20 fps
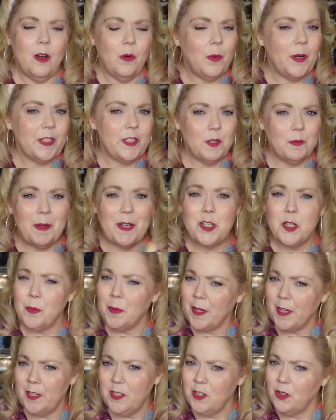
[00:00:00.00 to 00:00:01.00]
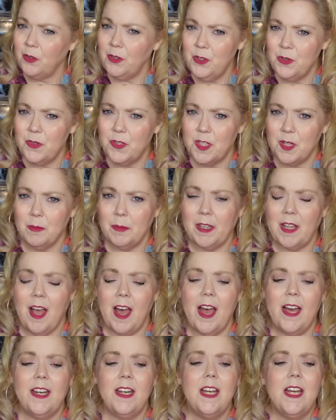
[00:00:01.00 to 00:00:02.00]
a wet sponge, but I don't use them a
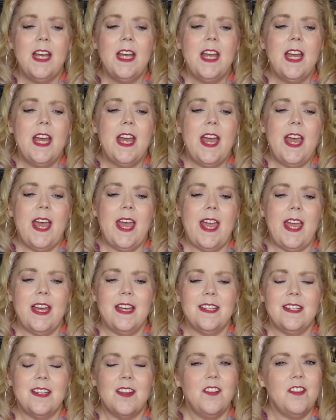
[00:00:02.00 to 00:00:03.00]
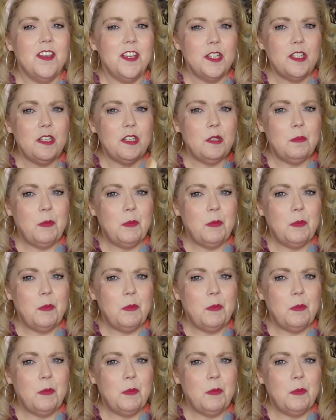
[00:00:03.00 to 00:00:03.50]
lot. And this